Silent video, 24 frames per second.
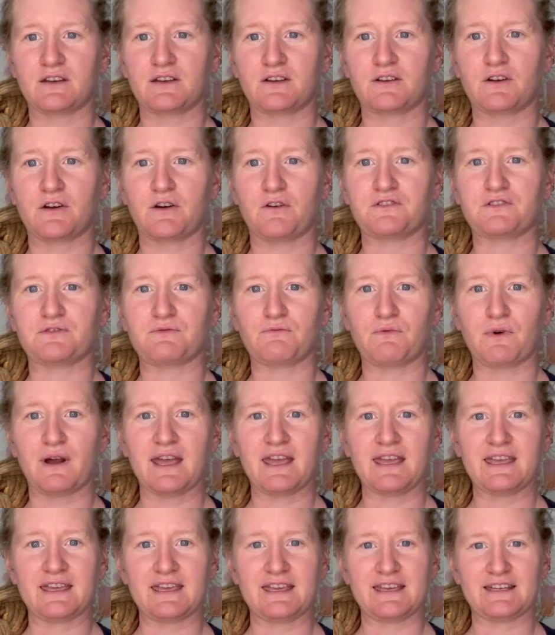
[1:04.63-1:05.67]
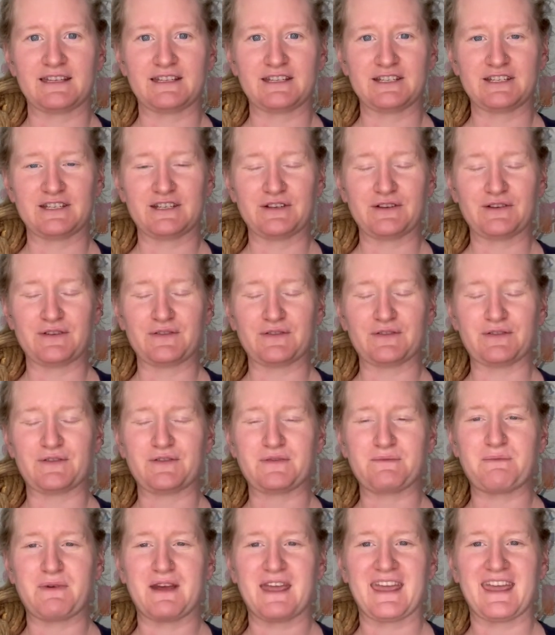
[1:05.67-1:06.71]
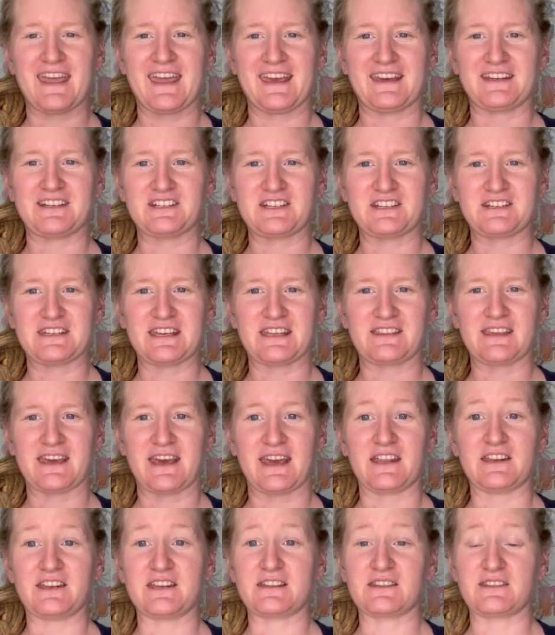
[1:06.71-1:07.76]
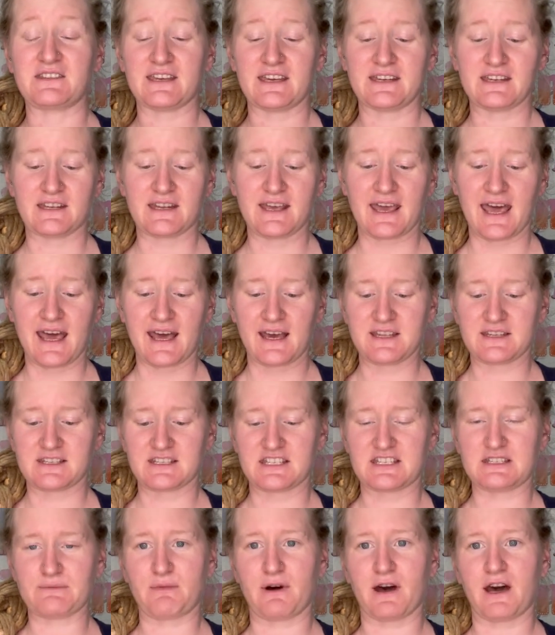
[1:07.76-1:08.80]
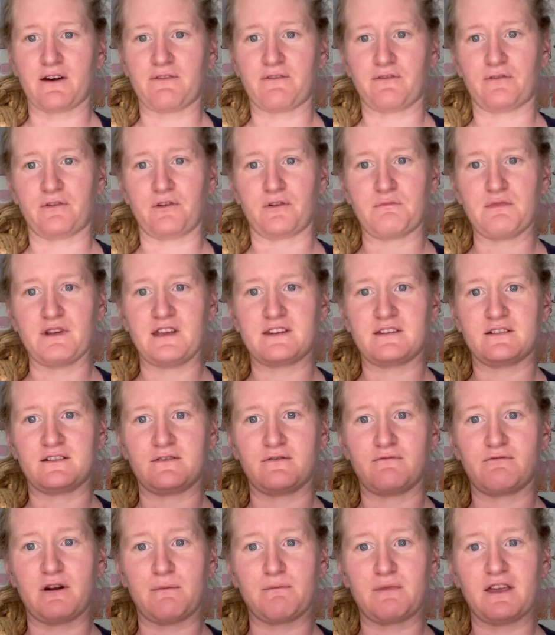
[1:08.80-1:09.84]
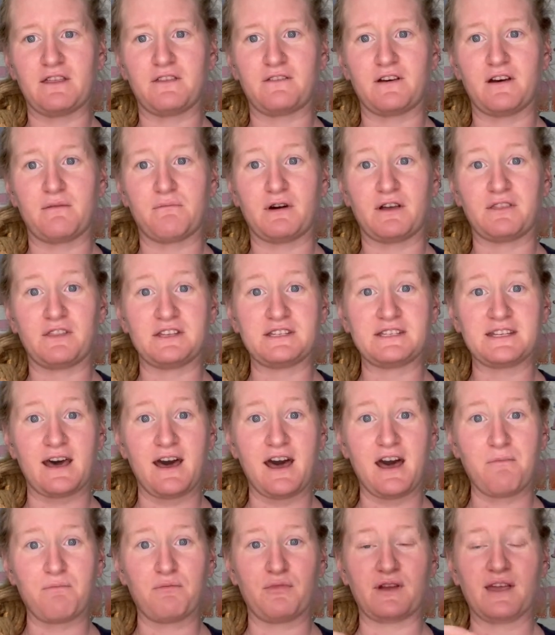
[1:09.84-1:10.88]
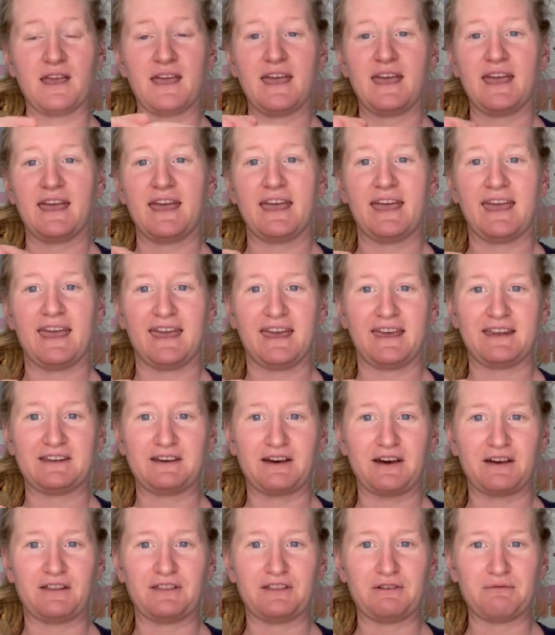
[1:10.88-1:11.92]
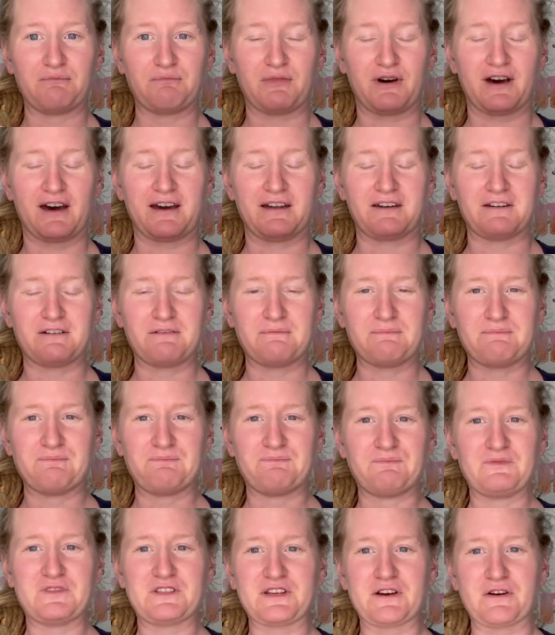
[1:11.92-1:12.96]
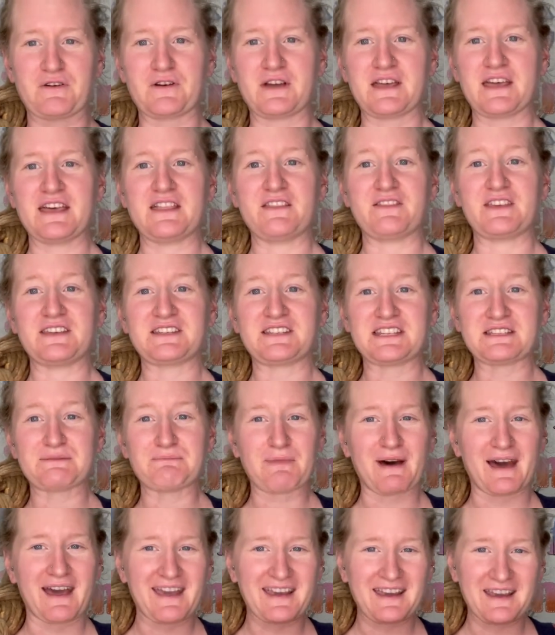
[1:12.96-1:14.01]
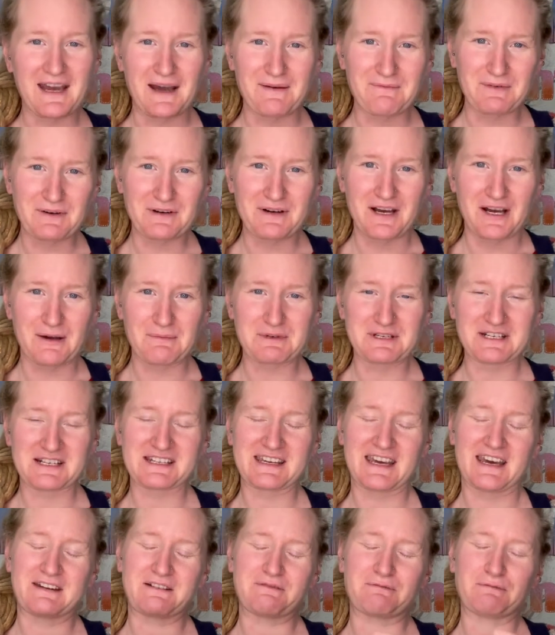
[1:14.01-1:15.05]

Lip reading: goes right into my hand just like that. And then it has a spot for me to rub my thumb on the top and on the bottom. So this is my comfort object out of